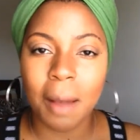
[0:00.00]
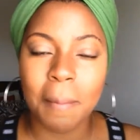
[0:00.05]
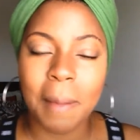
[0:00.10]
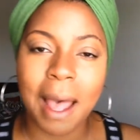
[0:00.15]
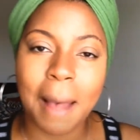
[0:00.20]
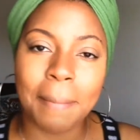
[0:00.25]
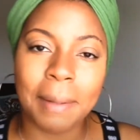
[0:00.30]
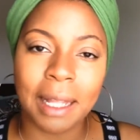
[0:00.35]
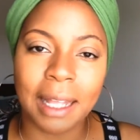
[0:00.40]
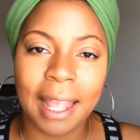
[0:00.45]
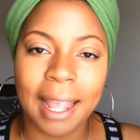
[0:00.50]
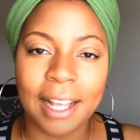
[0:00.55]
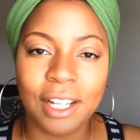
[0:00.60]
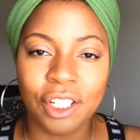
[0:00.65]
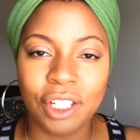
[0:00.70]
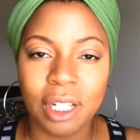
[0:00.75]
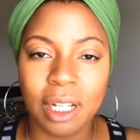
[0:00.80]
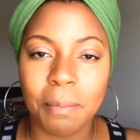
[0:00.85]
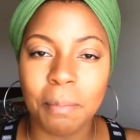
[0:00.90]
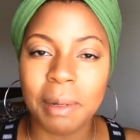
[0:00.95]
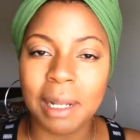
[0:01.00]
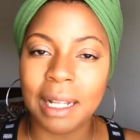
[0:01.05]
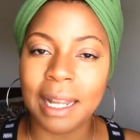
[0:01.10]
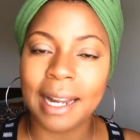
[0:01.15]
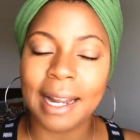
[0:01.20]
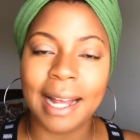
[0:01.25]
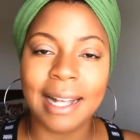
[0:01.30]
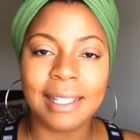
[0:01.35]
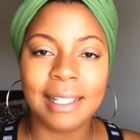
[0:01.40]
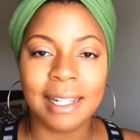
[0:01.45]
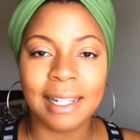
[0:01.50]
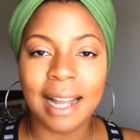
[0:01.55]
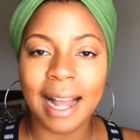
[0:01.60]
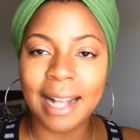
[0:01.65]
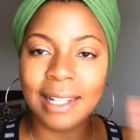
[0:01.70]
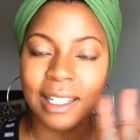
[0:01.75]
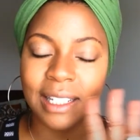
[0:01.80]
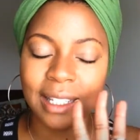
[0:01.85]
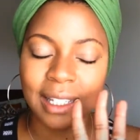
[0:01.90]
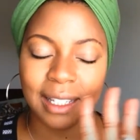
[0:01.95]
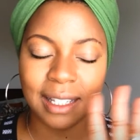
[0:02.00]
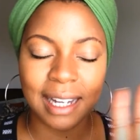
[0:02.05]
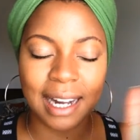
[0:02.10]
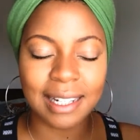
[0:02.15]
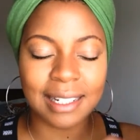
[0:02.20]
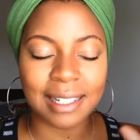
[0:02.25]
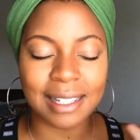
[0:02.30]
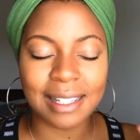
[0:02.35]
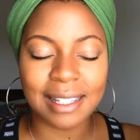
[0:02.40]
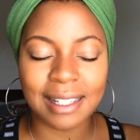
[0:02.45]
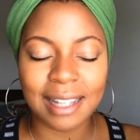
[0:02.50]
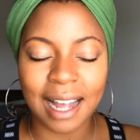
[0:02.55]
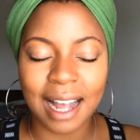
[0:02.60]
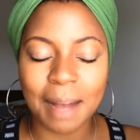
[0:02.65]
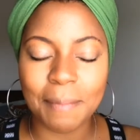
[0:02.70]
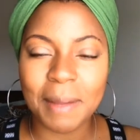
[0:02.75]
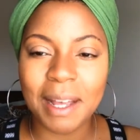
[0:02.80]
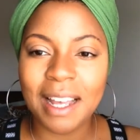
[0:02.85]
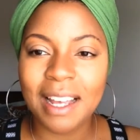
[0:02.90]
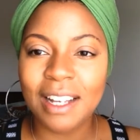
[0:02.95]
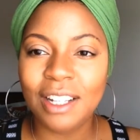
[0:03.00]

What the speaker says: application. But like I said, I just decided to stop